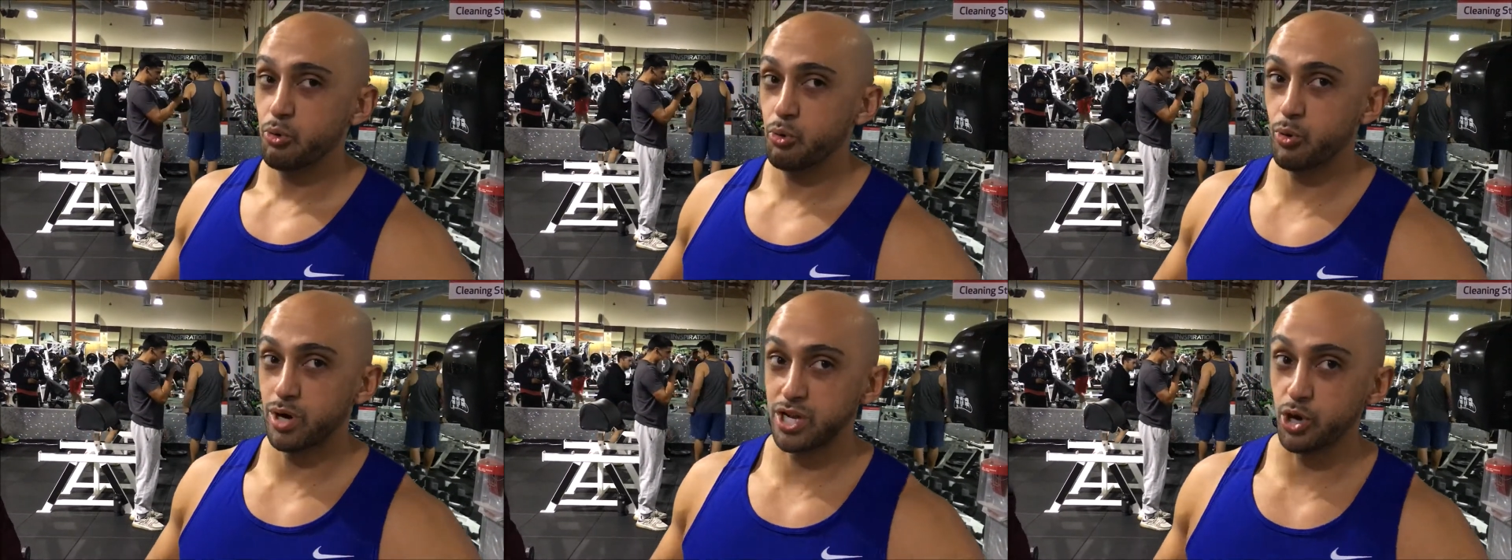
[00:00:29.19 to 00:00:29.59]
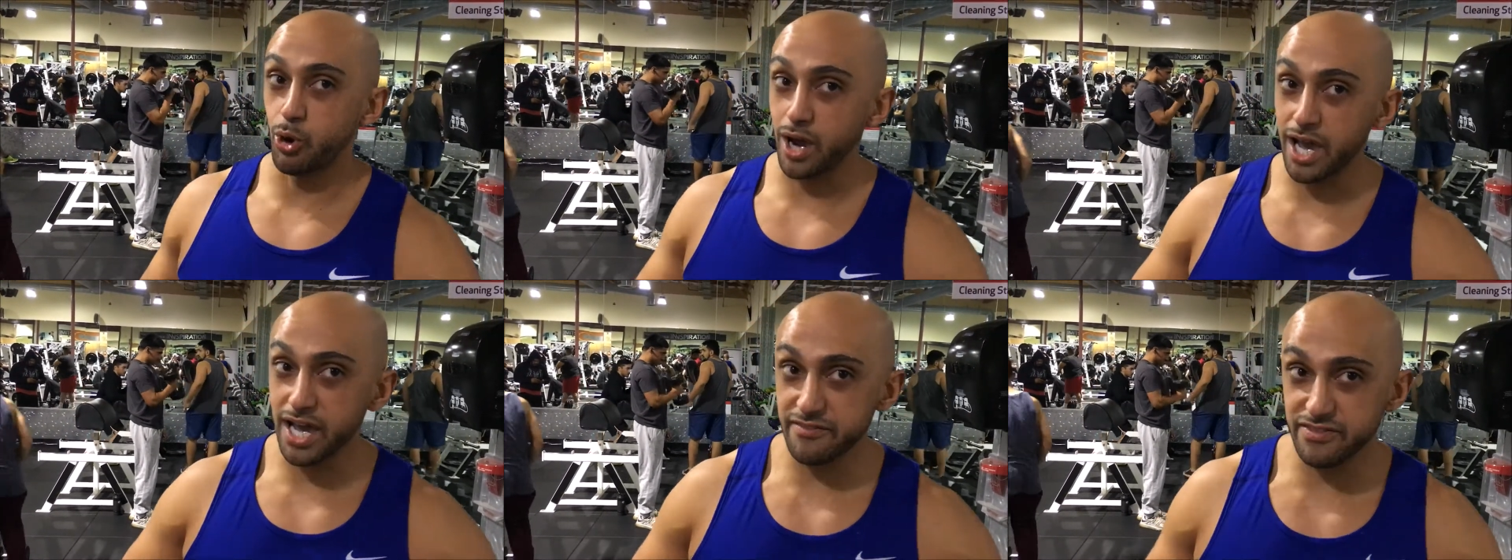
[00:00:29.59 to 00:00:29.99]
So we want to
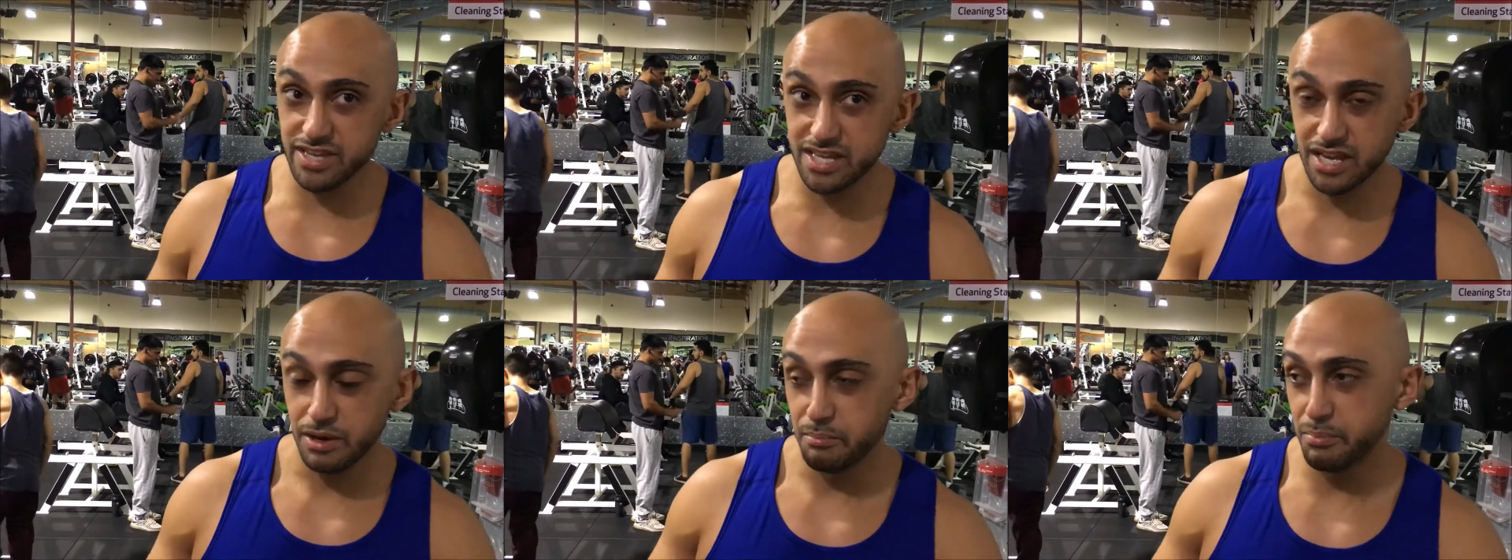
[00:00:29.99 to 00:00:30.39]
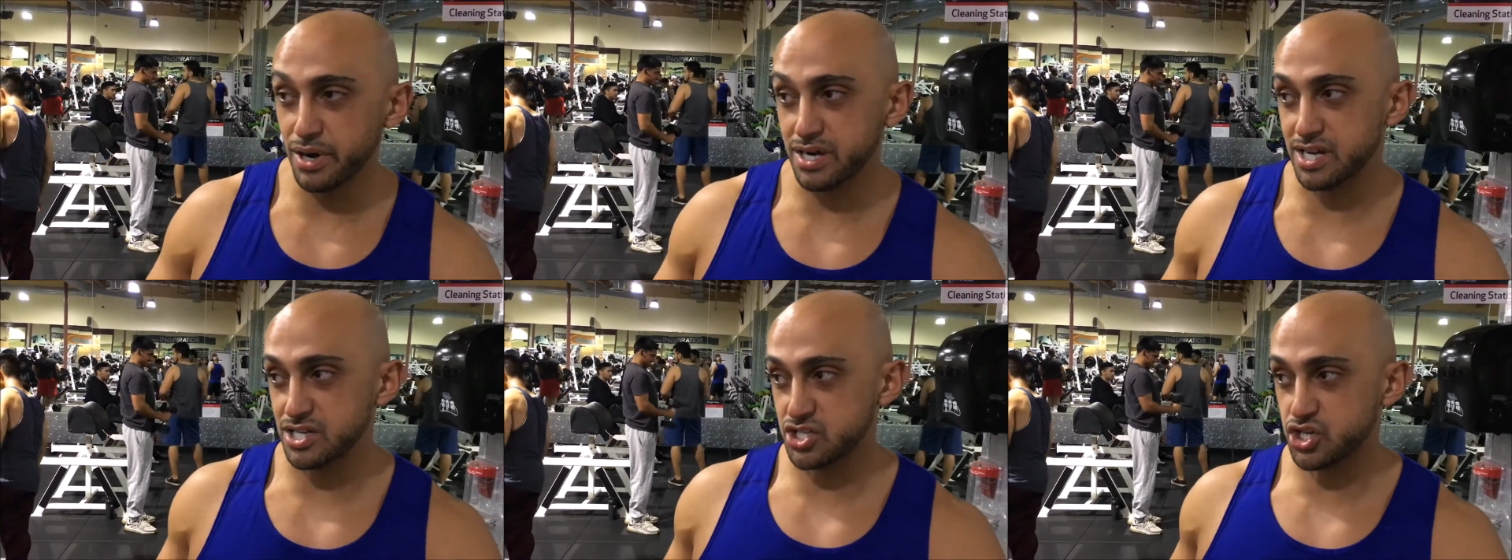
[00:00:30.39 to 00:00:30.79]
go heavy,
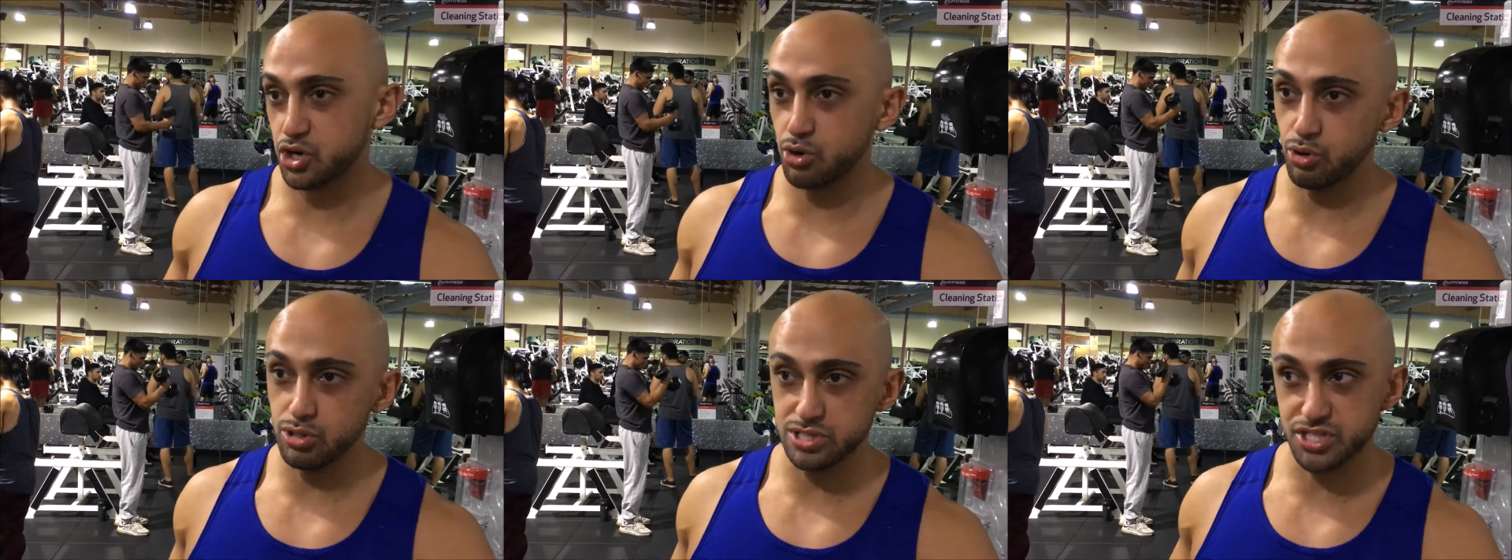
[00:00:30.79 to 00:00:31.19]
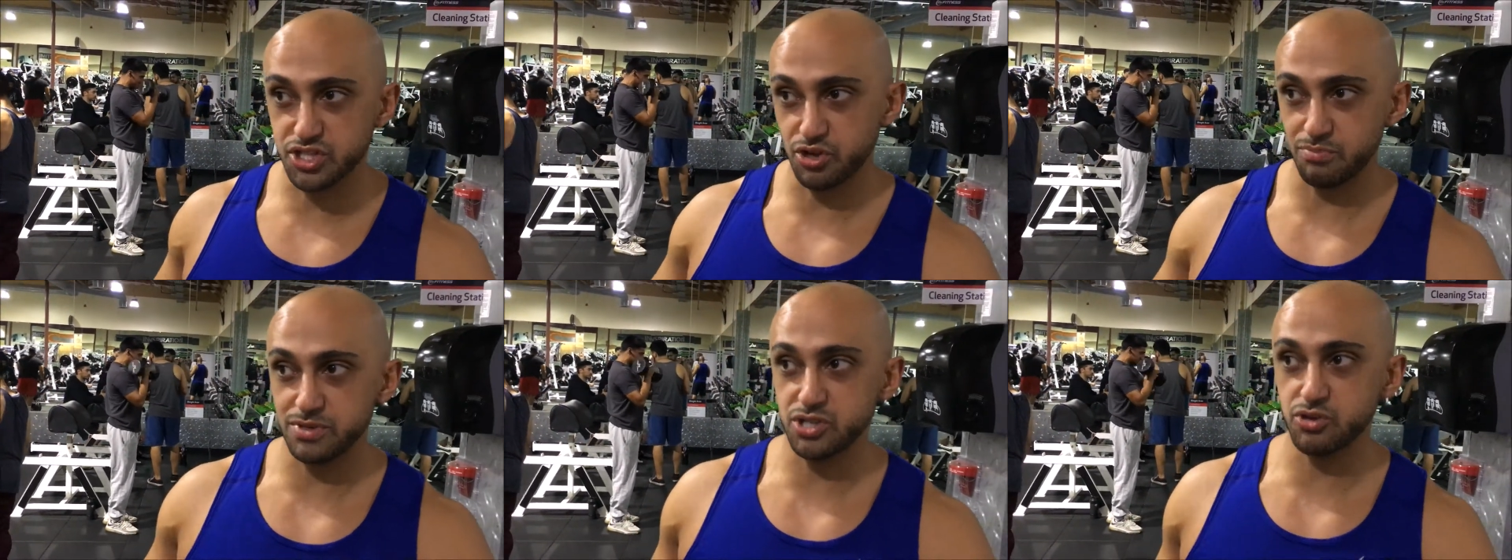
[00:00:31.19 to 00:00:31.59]
but controlled.
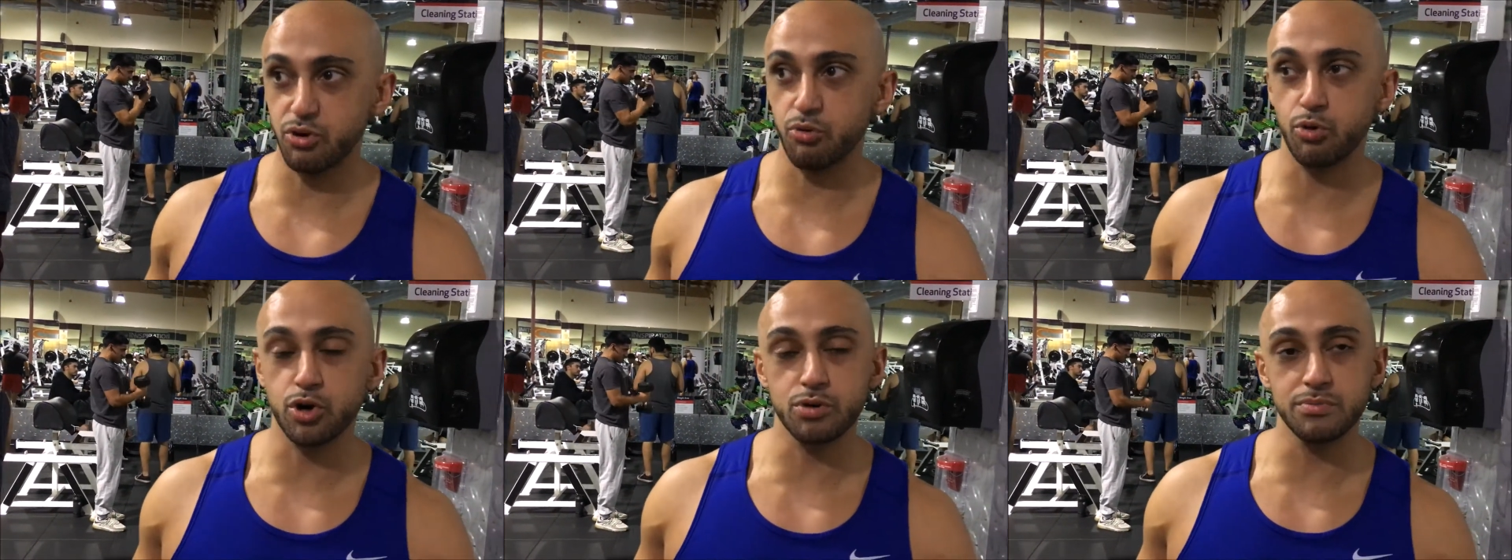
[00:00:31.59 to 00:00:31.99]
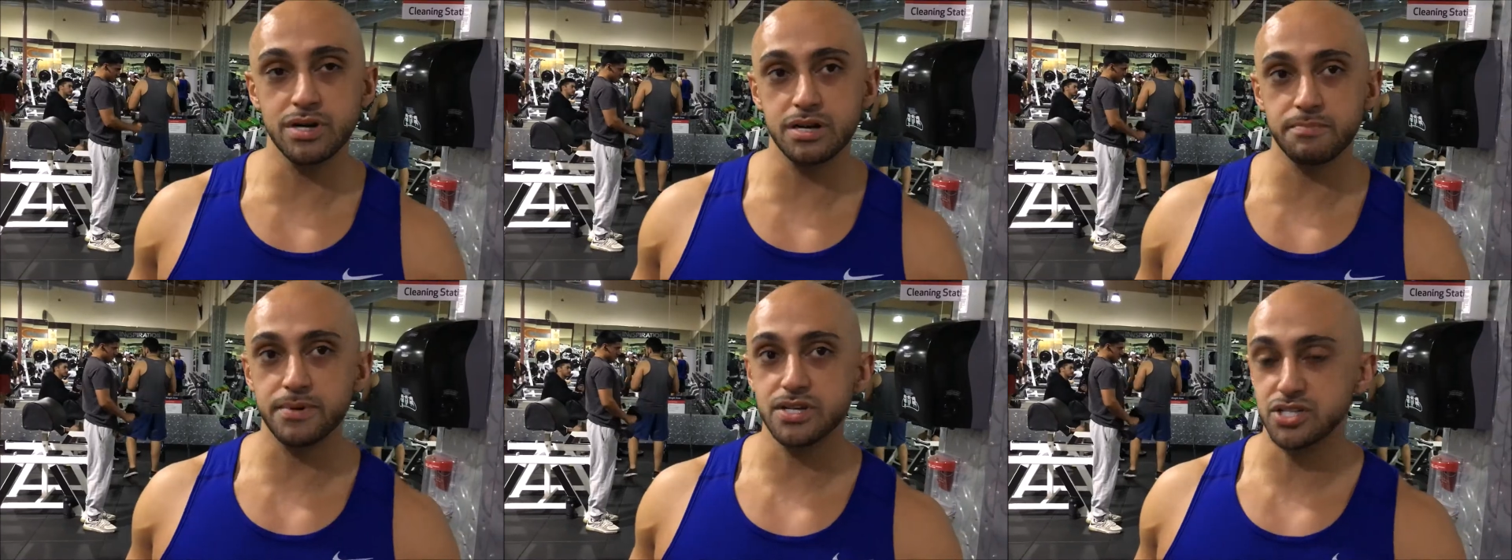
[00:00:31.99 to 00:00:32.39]
So I'm gonna do a warm
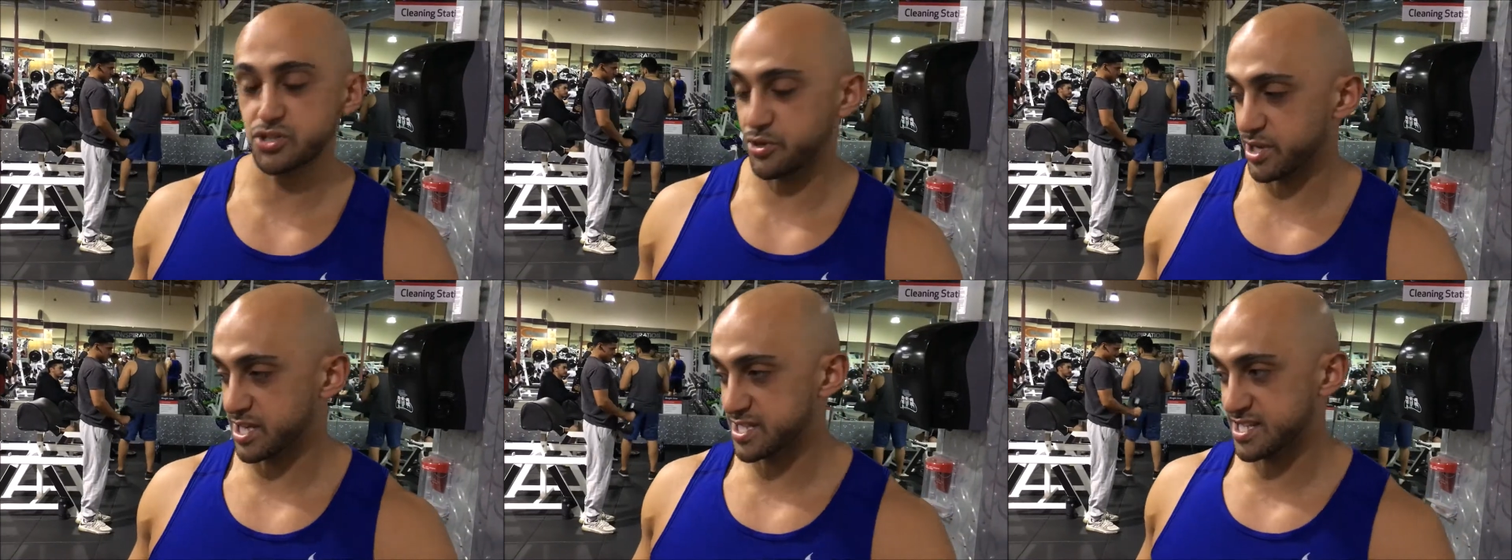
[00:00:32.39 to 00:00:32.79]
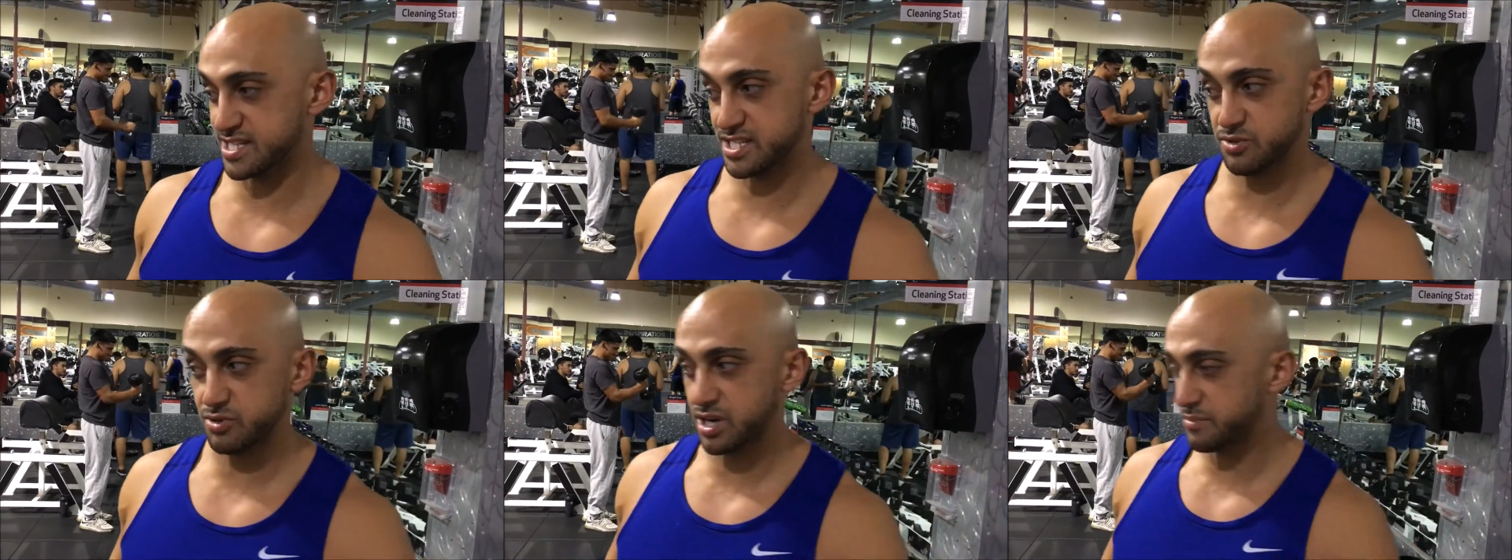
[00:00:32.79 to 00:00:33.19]
up so you guys can
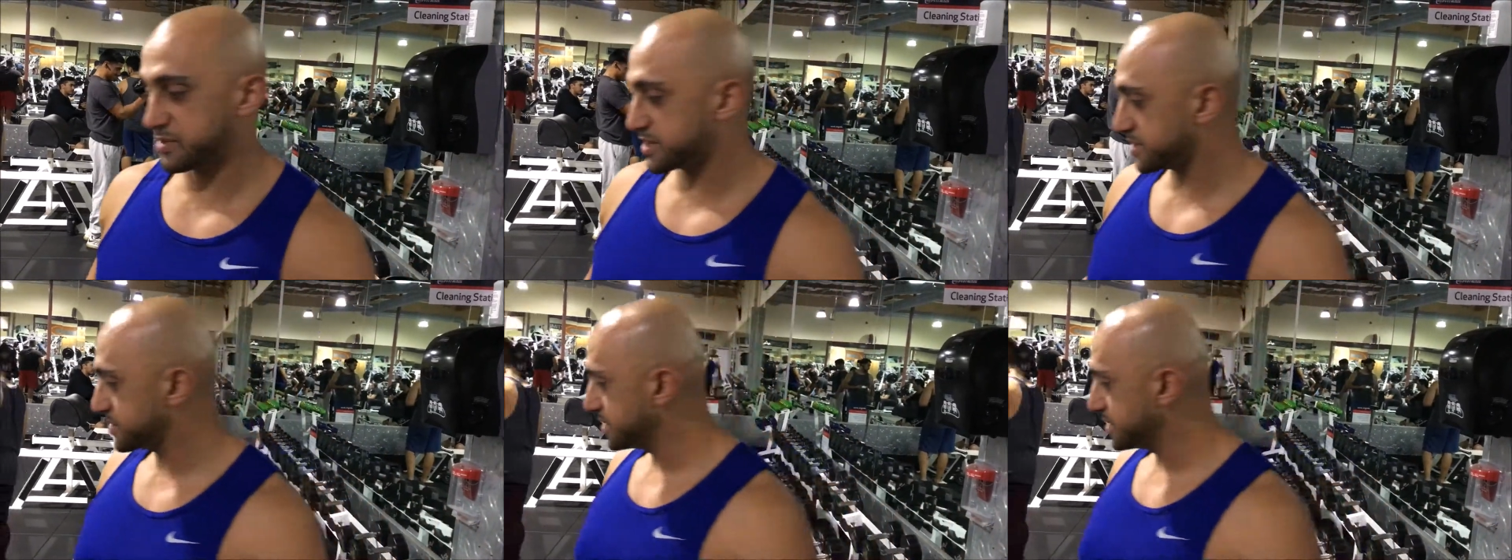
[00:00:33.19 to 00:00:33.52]
see what I mean.